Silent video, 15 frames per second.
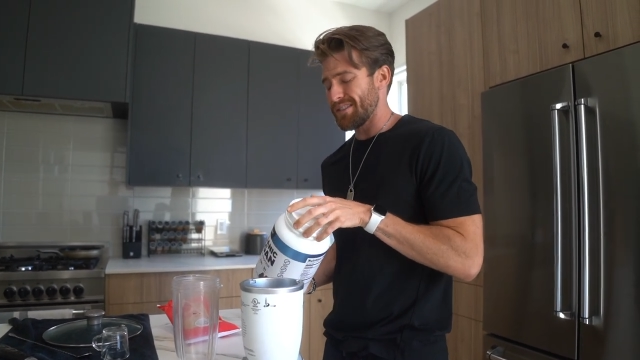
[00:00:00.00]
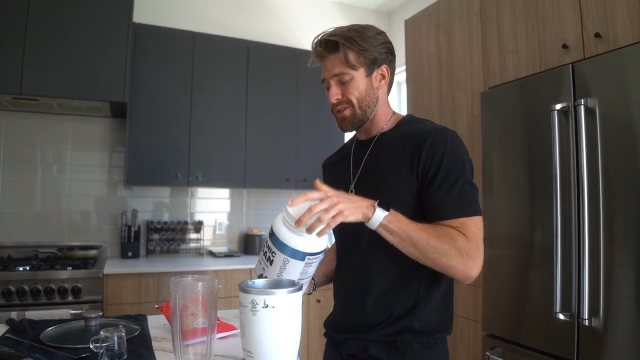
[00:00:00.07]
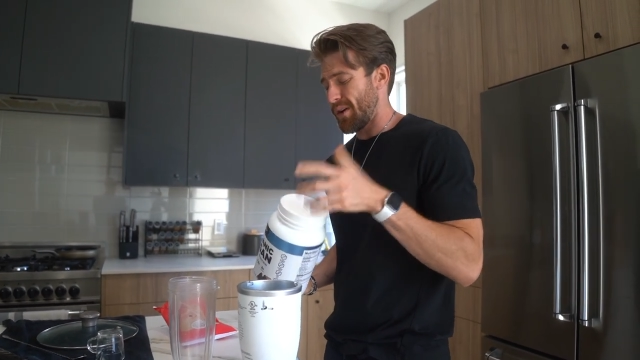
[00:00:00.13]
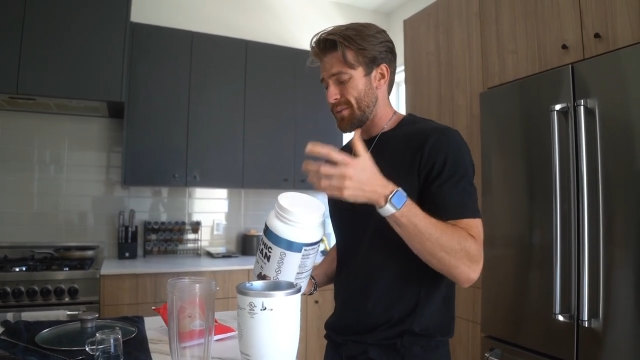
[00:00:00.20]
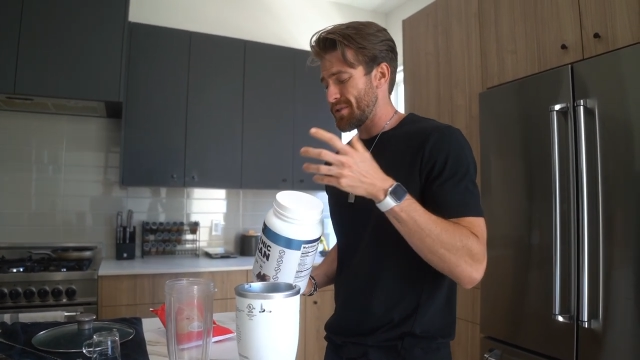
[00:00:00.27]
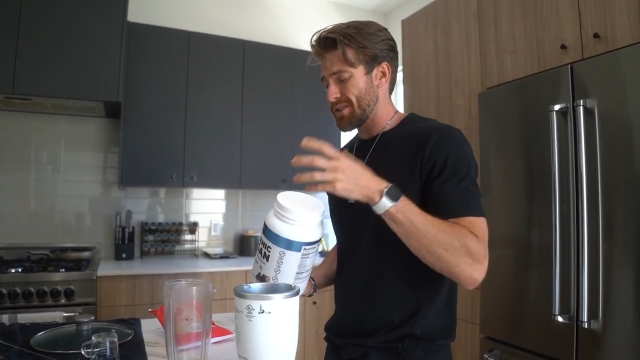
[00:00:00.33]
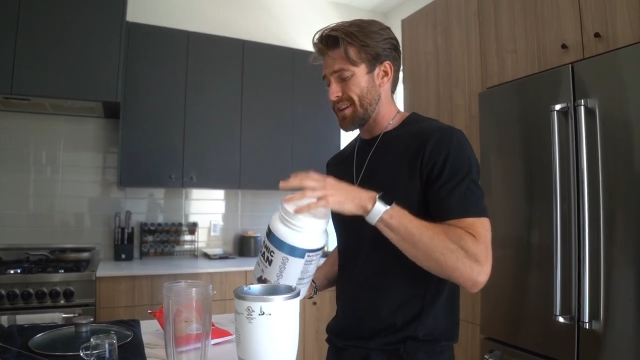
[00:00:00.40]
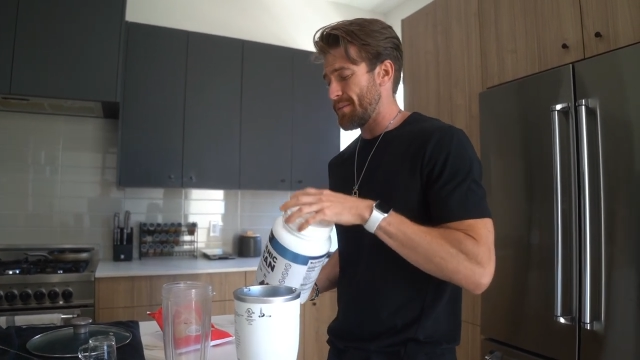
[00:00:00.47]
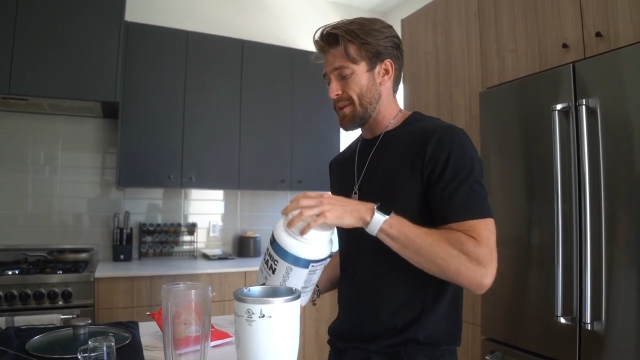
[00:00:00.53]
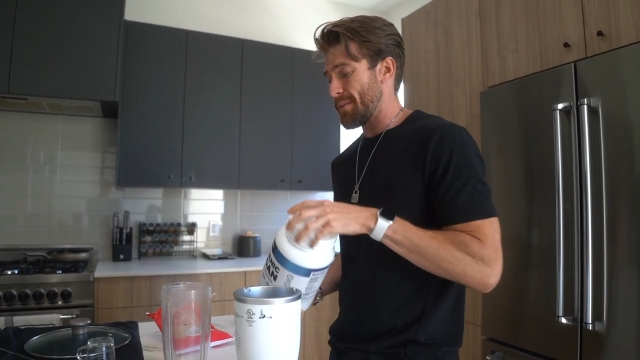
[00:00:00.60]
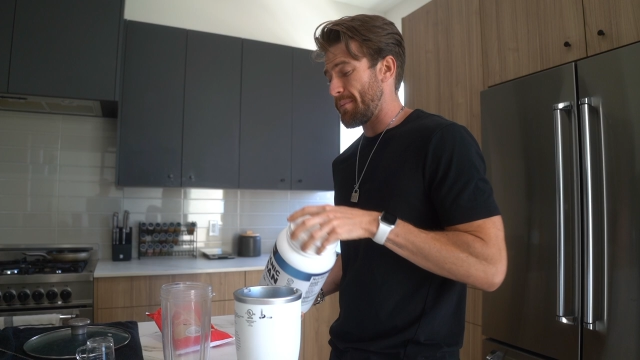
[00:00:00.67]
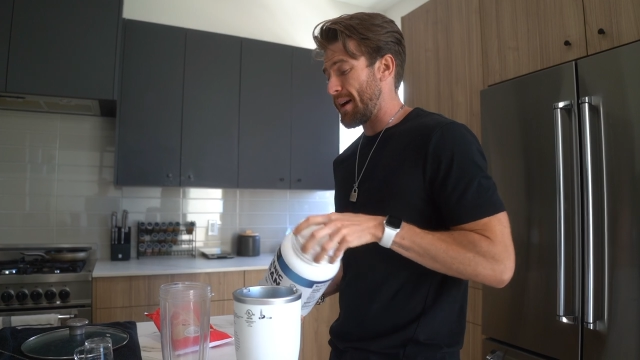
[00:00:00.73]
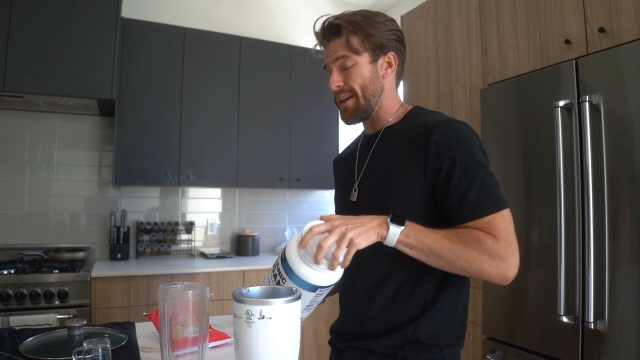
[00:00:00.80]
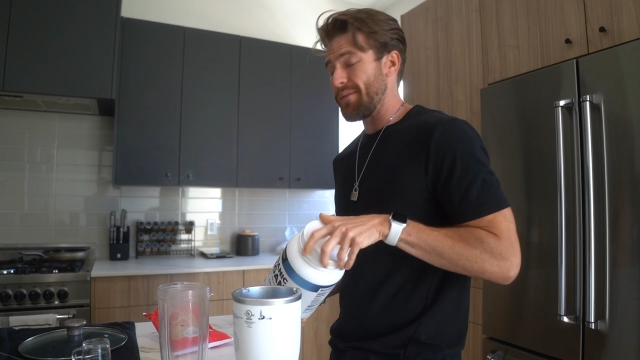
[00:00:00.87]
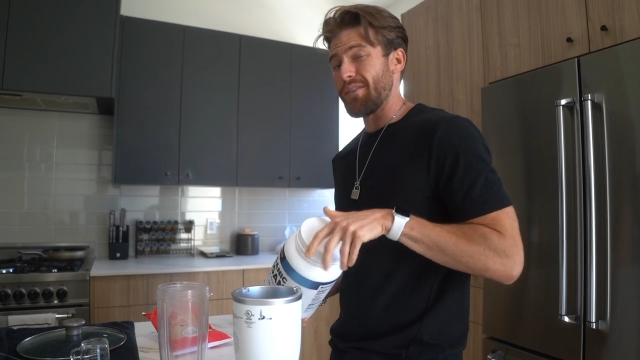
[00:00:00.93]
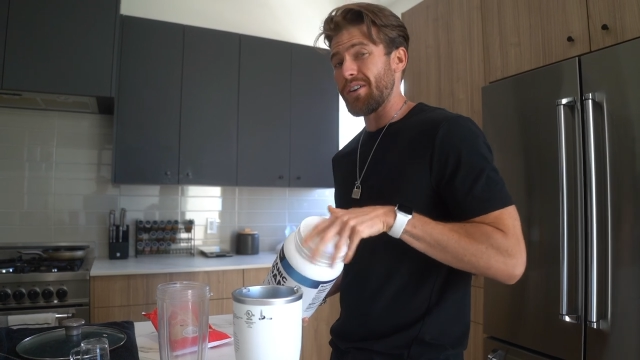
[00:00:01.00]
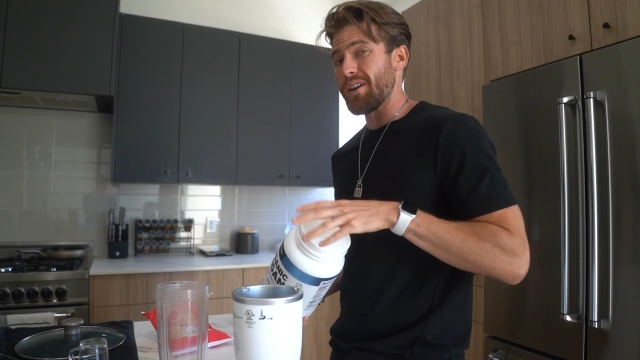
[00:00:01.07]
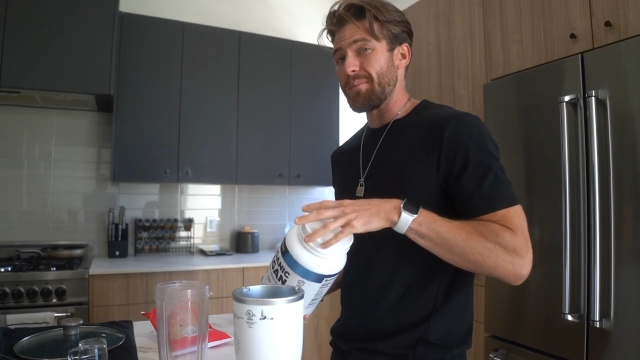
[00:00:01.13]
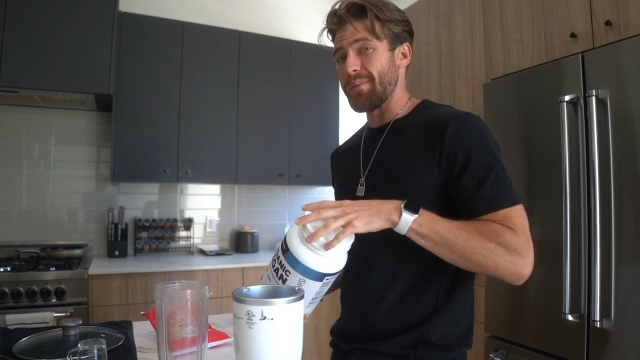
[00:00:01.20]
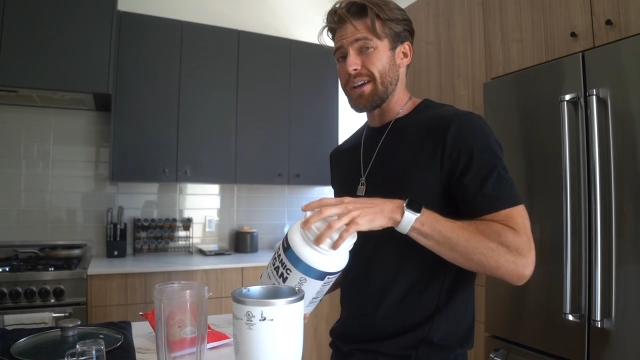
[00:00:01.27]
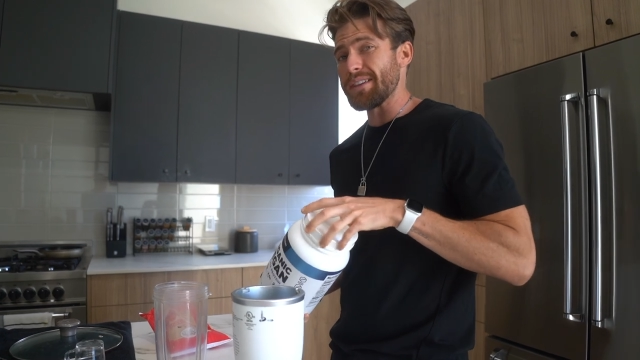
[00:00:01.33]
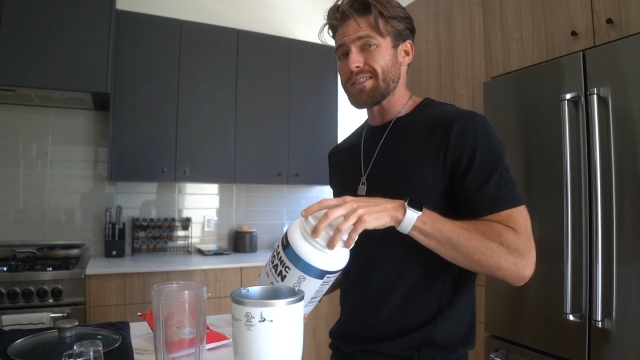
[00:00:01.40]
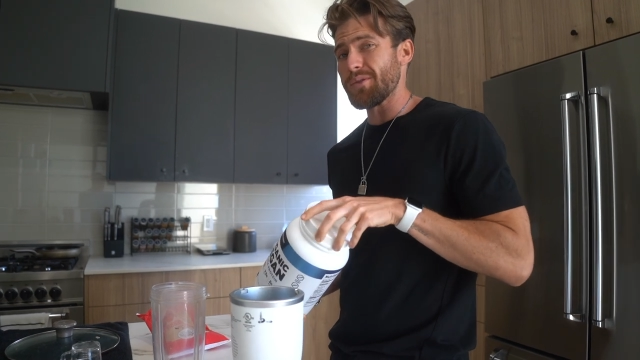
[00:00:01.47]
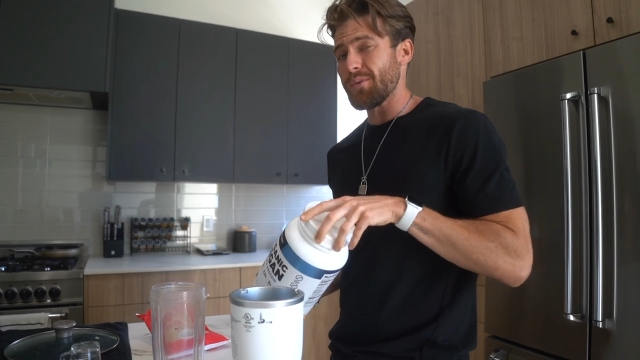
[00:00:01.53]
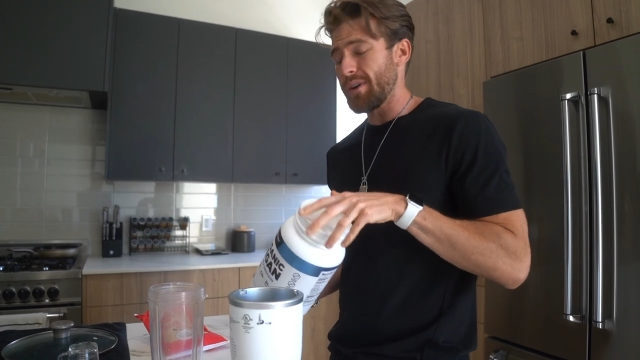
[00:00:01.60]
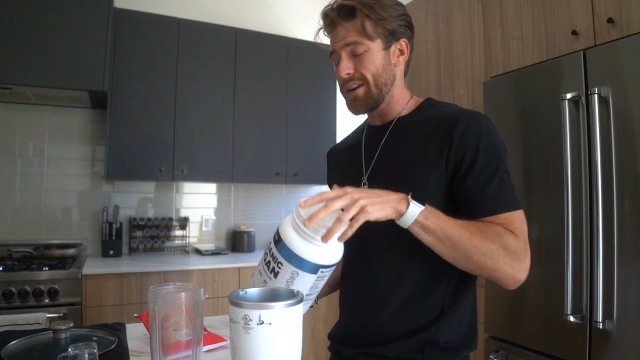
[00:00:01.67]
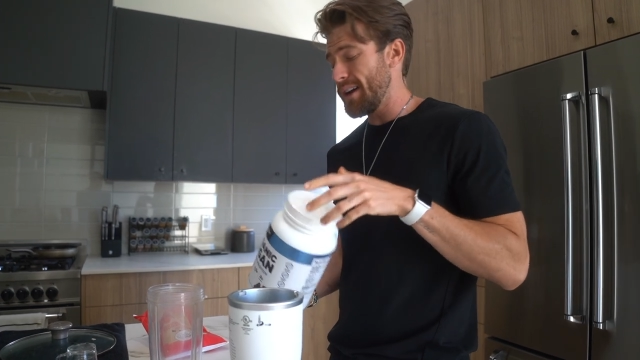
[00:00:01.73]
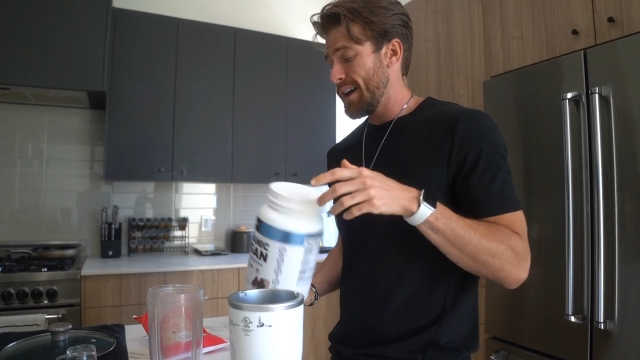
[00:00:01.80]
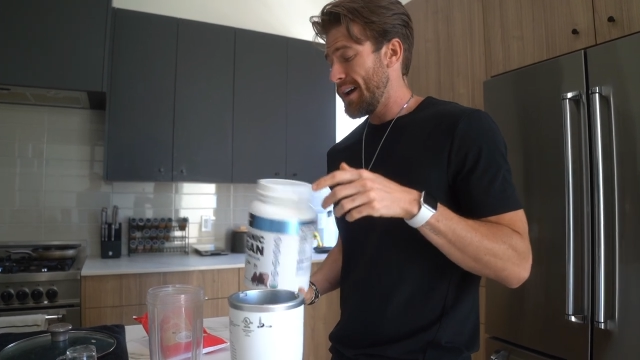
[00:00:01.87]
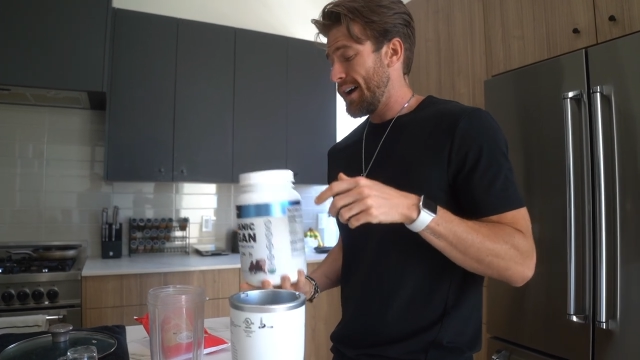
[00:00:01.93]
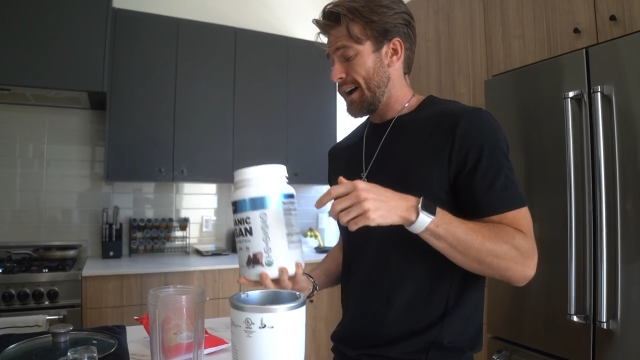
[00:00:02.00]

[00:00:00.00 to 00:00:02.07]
so I'm just gonna make my very basic one.